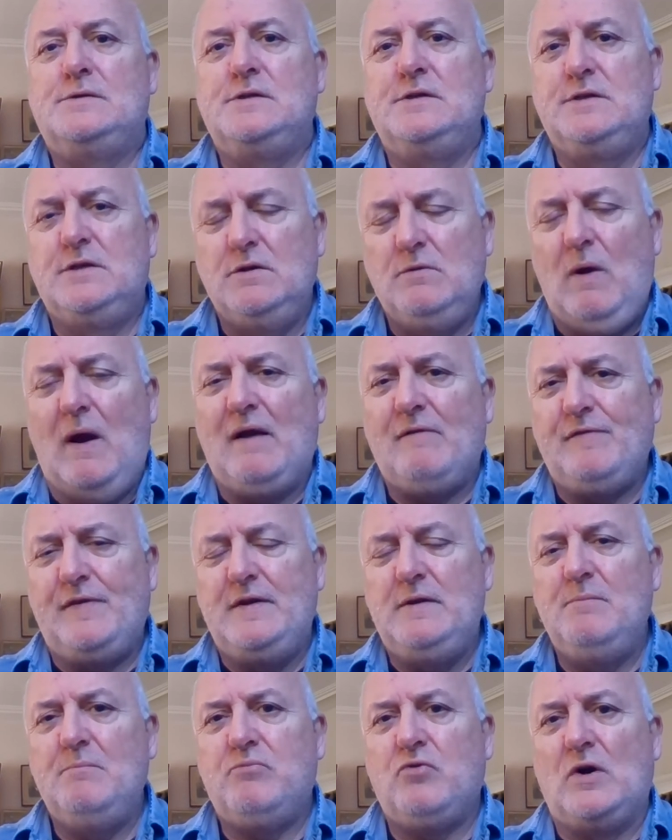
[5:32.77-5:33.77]
Do you have
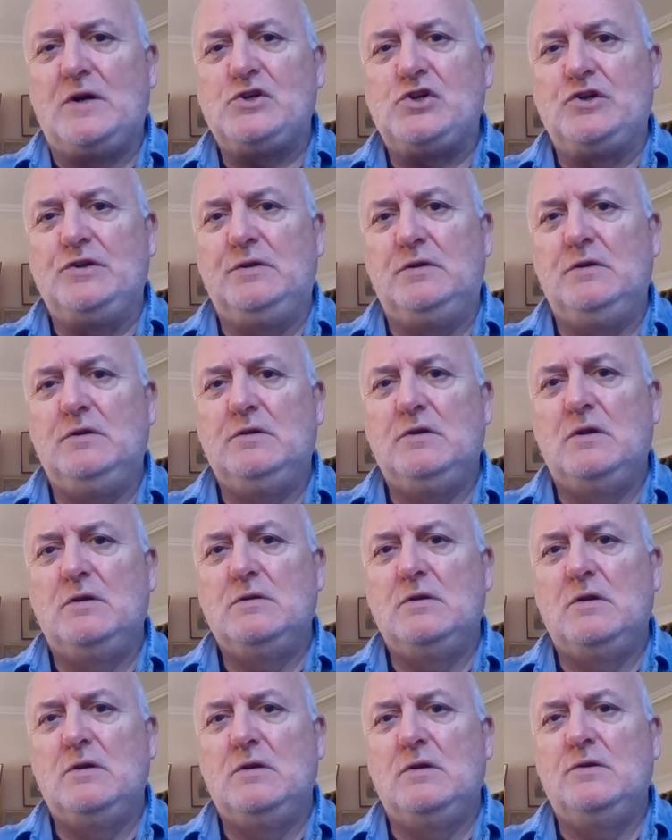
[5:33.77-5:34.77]
the impression
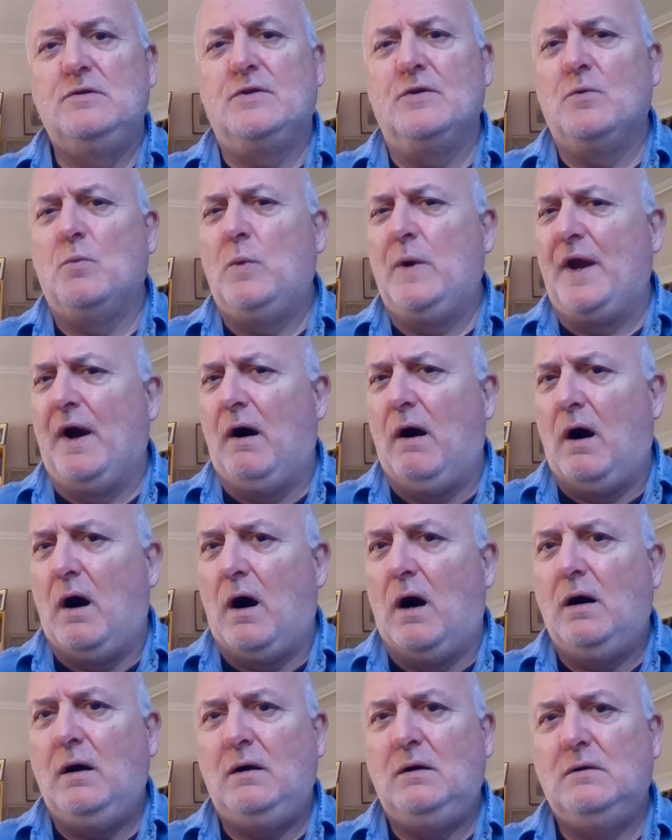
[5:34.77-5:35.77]
that we
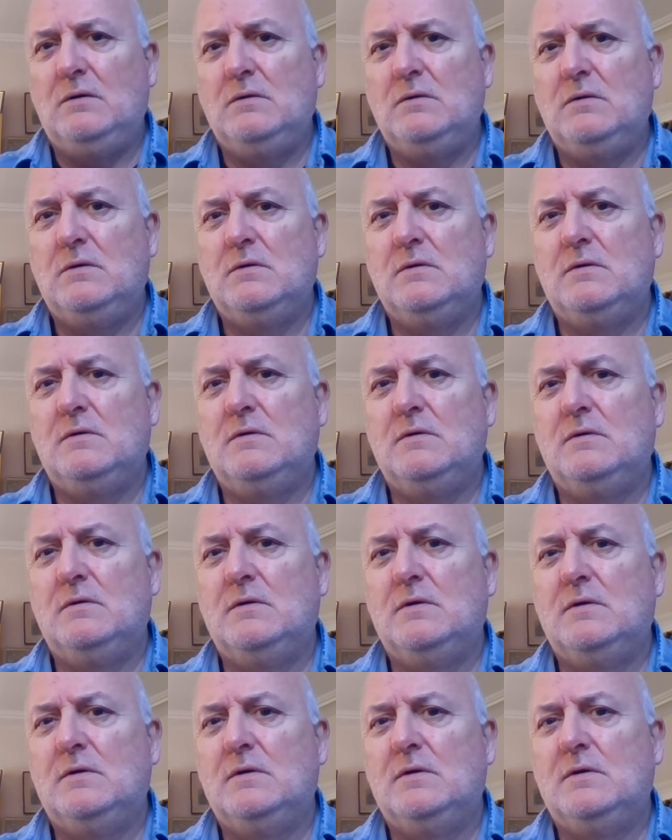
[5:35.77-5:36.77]
are?
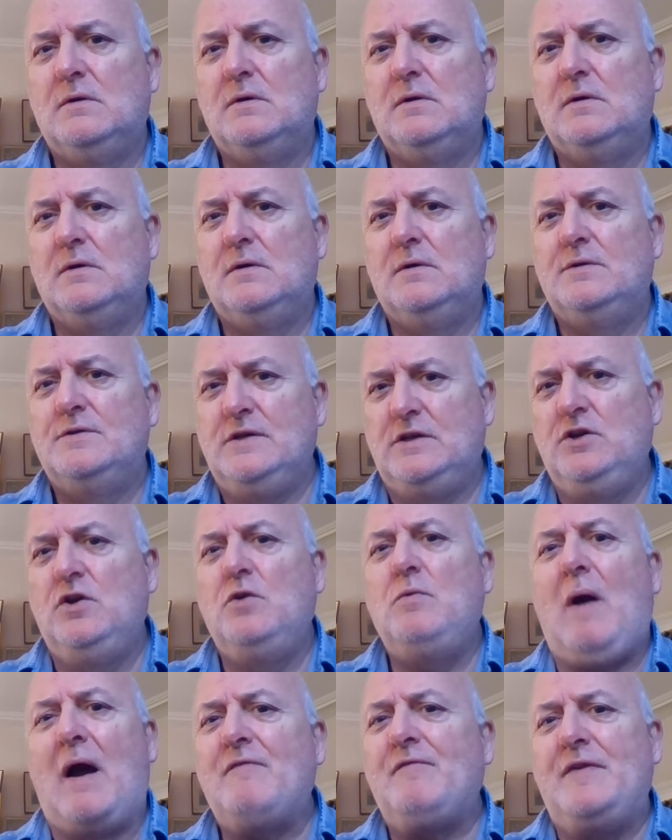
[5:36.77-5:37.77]
Do
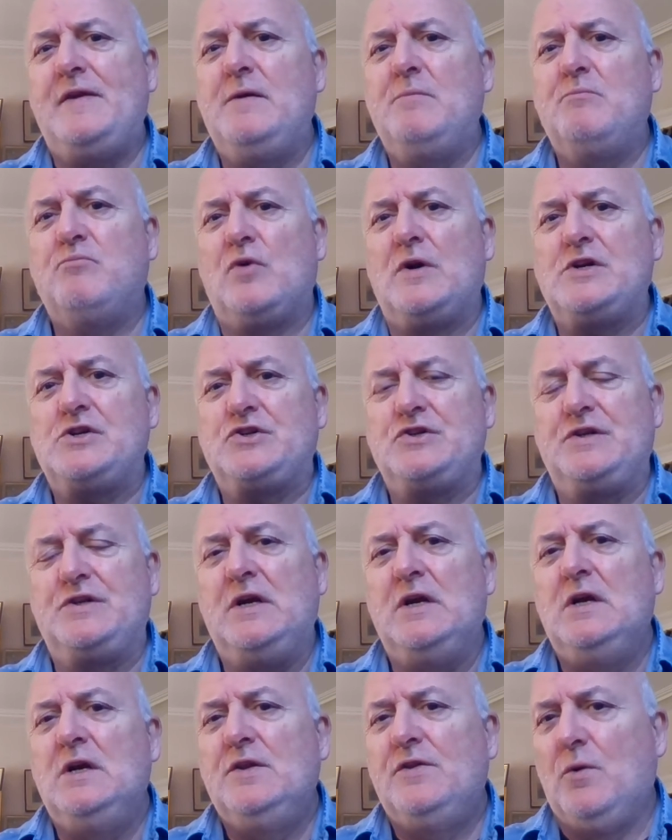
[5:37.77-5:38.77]
you have the
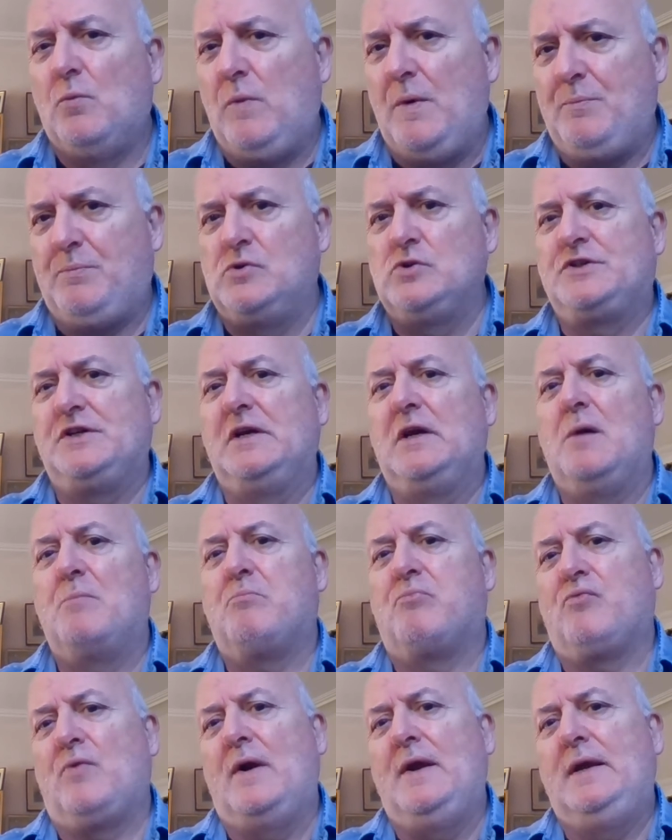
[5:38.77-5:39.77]
impression that we're putting a
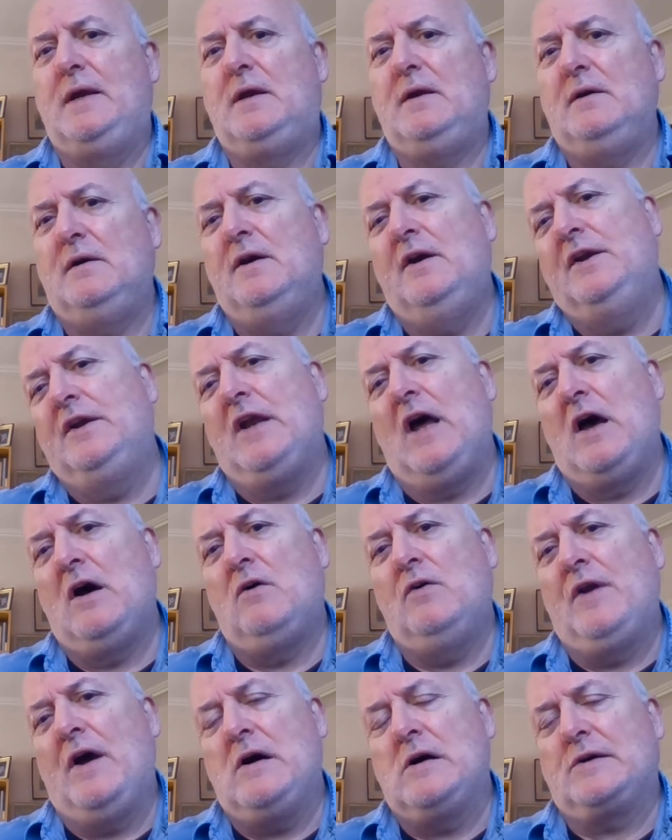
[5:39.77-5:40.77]
brake on
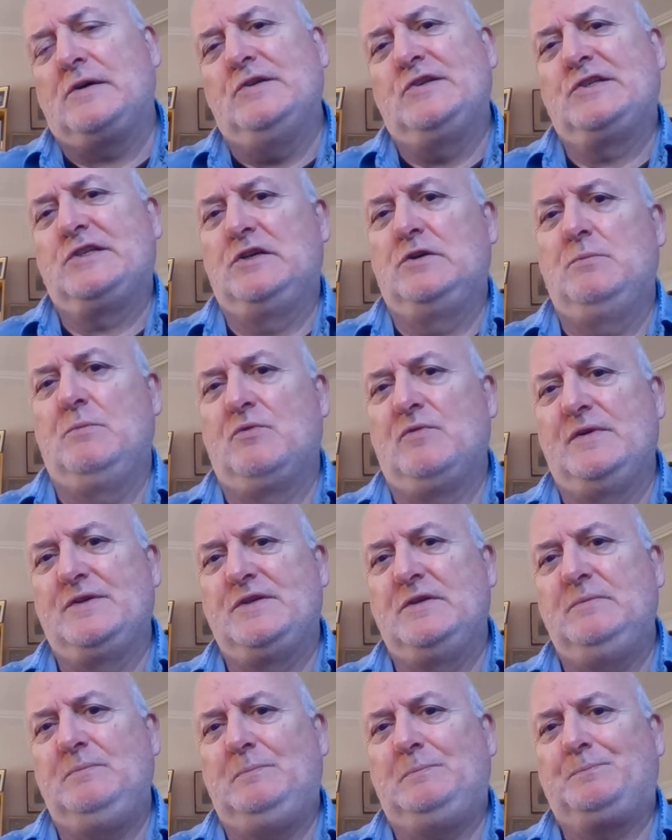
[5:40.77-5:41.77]
our
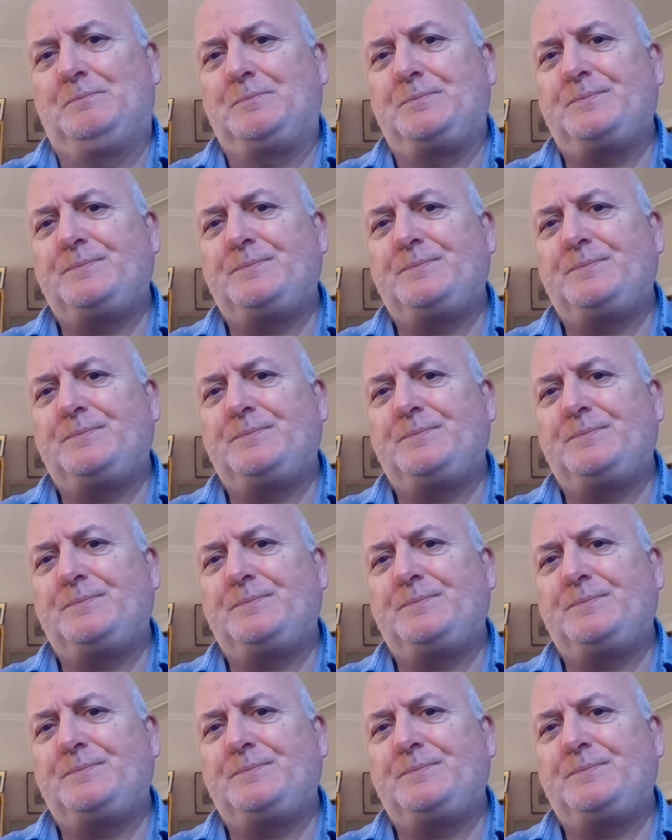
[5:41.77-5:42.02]
consumerism?